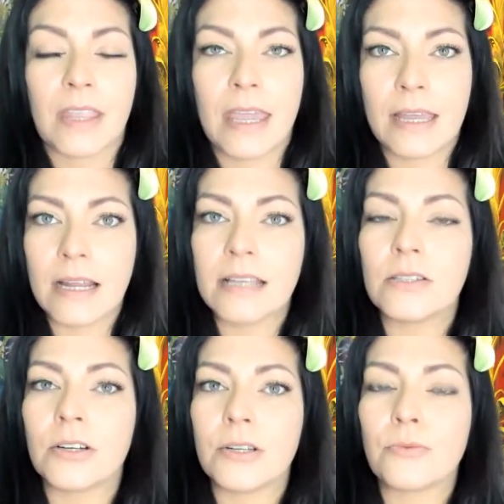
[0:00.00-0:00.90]
and I
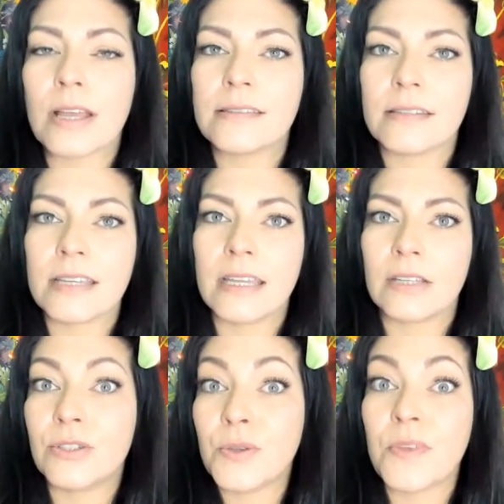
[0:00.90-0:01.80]
started wrestling
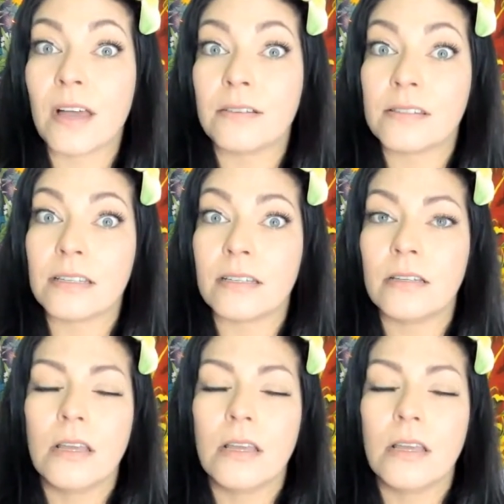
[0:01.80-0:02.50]
in two thousand.